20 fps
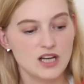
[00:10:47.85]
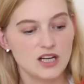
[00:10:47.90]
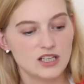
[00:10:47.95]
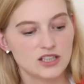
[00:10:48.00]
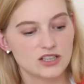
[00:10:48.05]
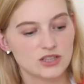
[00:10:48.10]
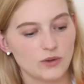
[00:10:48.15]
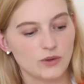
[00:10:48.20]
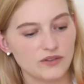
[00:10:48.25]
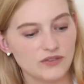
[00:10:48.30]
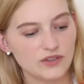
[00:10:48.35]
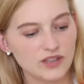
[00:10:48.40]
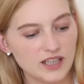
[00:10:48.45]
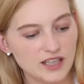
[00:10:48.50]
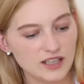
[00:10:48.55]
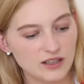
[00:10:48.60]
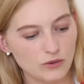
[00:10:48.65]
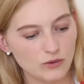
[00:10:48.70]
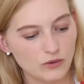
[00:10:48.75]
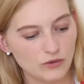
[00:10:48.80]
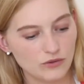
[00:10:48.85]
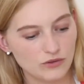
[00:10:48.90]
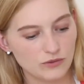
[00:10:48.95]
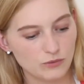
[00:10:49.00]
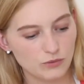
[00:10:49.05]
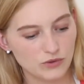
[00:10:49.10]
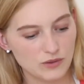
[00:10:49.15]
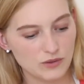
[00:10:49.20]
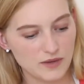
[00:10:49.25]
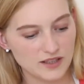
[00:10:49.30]
So I feel like
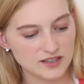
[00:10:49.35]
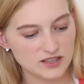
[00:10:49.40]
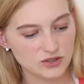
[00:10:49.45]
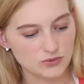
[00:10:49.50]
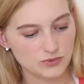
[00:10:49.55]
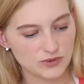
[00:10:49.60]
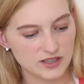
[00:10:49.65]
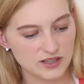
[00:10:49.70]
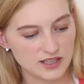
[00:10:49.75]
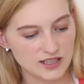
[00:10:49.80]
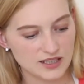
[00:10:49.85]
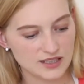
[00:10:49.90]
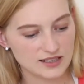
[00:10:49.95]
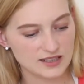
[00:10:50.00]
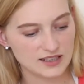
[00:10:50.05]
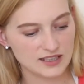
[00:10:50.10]
the message with this